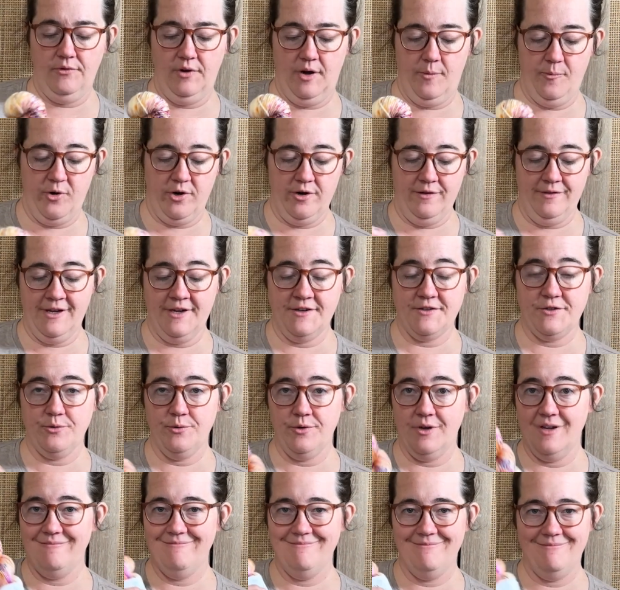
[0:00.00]
I'm going to link to
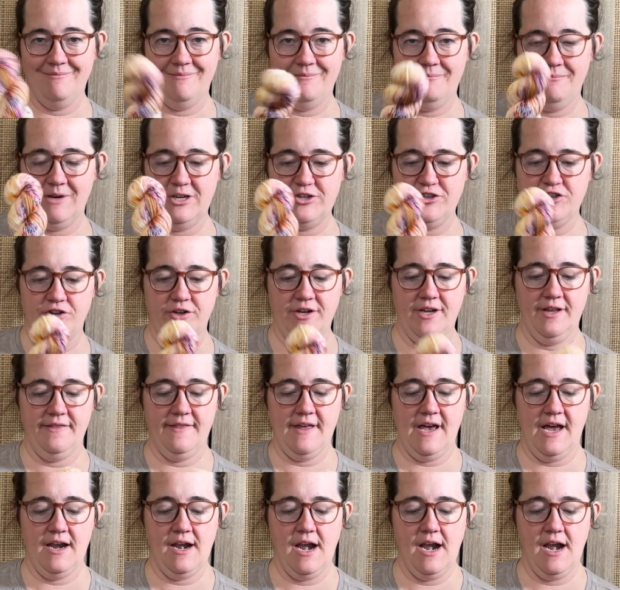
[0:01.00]
it. Make sure you get that.